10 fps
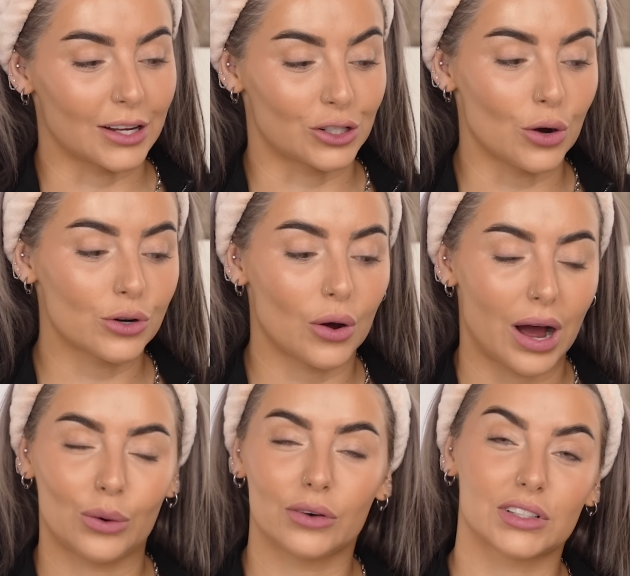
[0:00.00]
I don't know
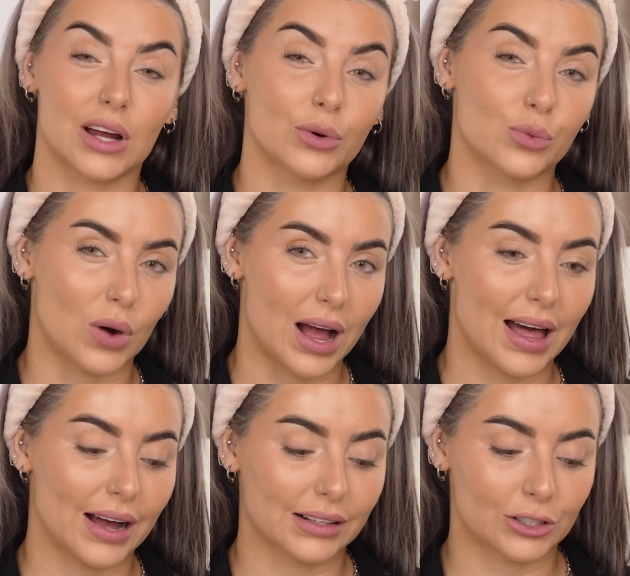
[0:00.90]
how often I would
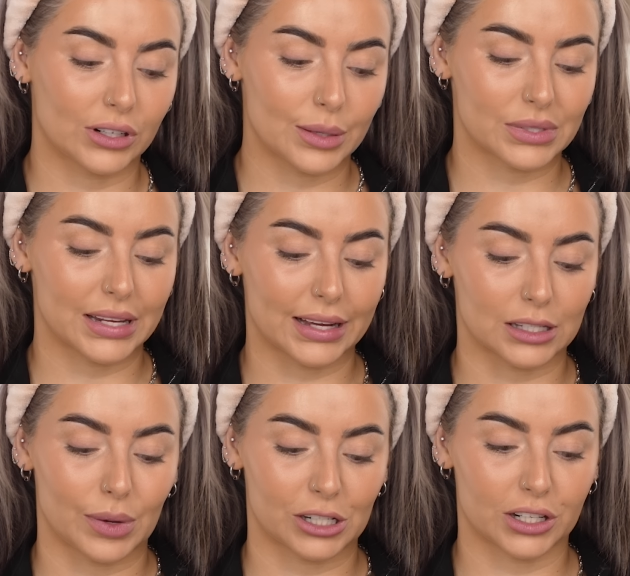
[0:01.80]
wear a glittery lipstick,
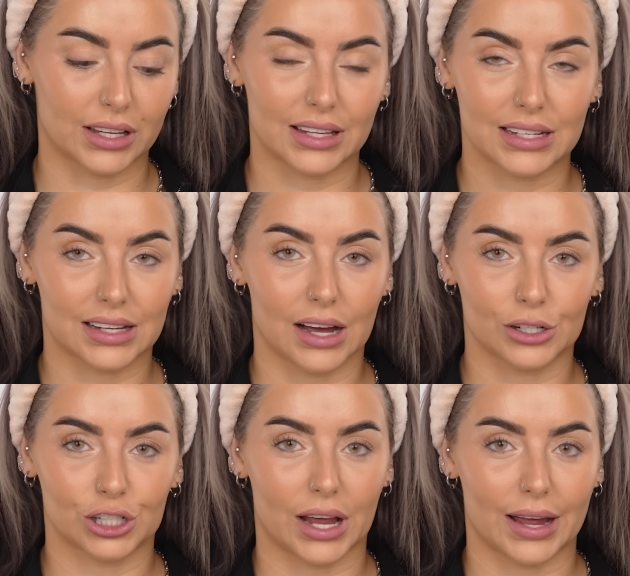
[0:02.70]
especially in these
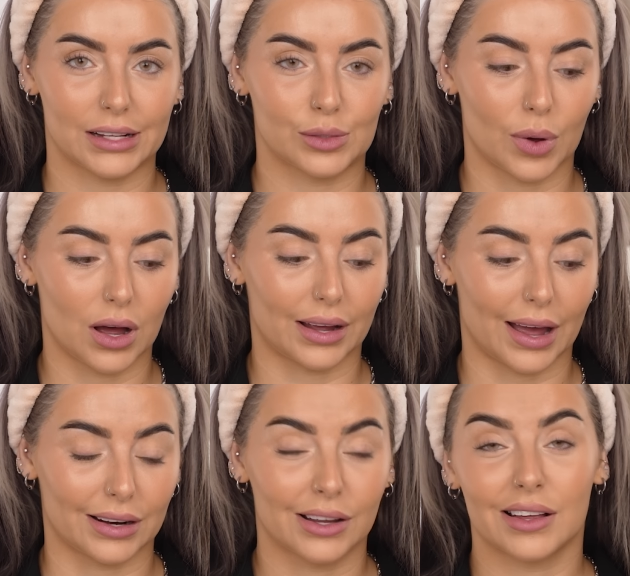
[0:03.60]
kind of shades, but
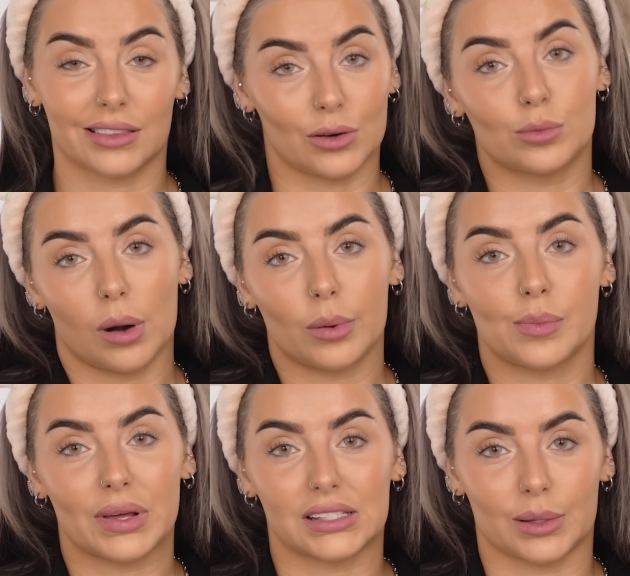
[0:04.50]
again, there will probably
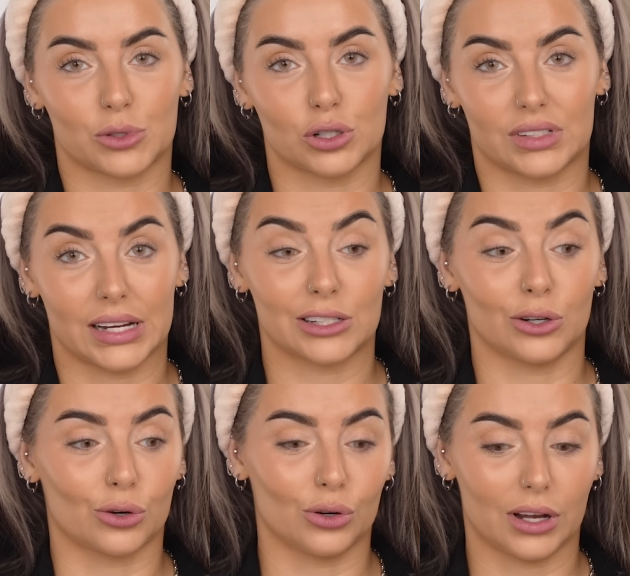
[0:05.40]
be some sort of
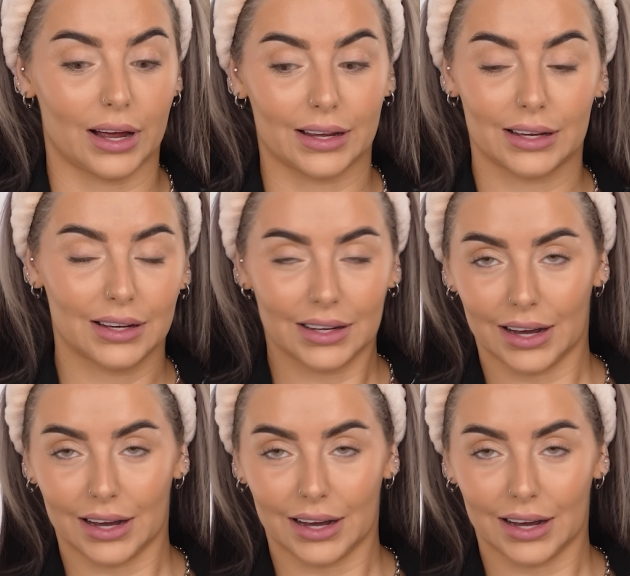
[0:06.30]
TikTok or like,